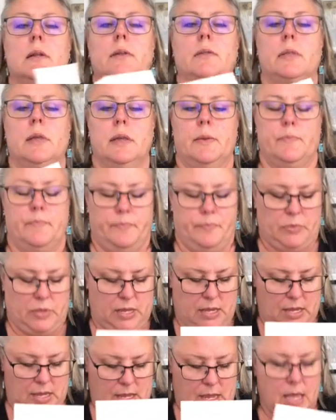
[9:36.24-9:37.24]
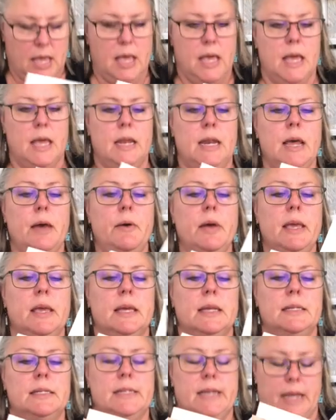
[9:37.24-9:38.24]
thing. And now I
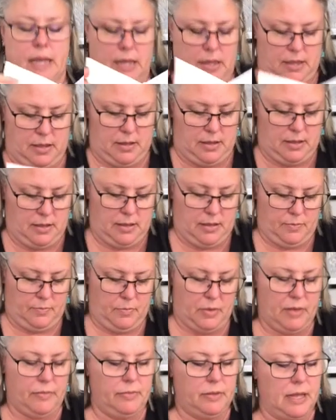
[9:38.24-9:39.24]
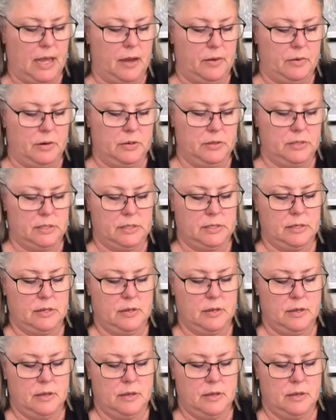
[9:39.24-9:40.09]
can take my flowers,